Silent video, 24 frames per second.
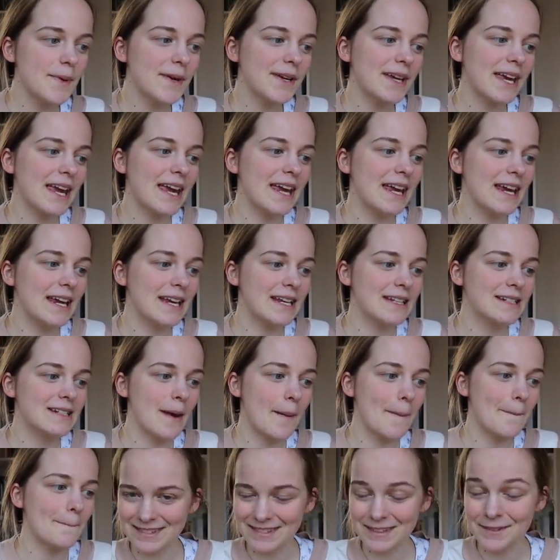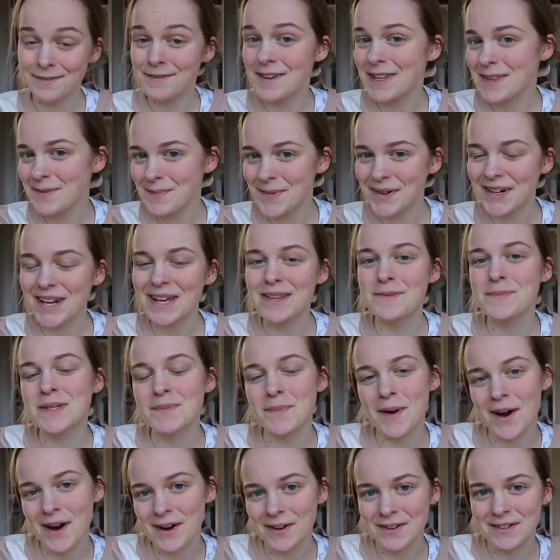book is the fifth book in the Miss
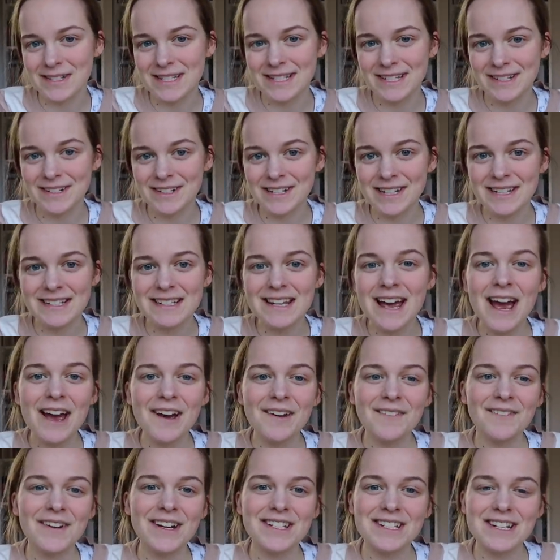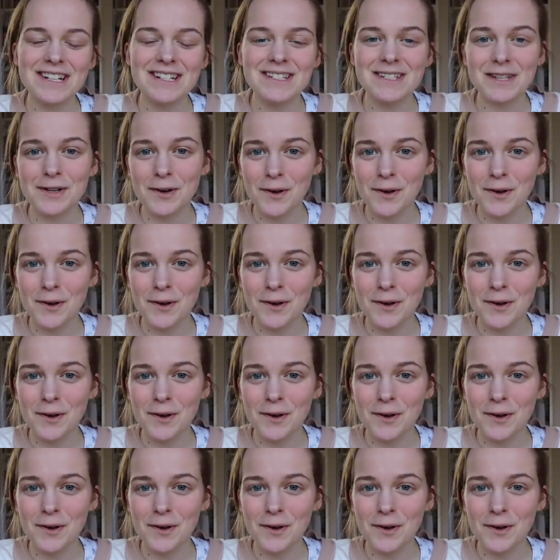Peregrine series, which is The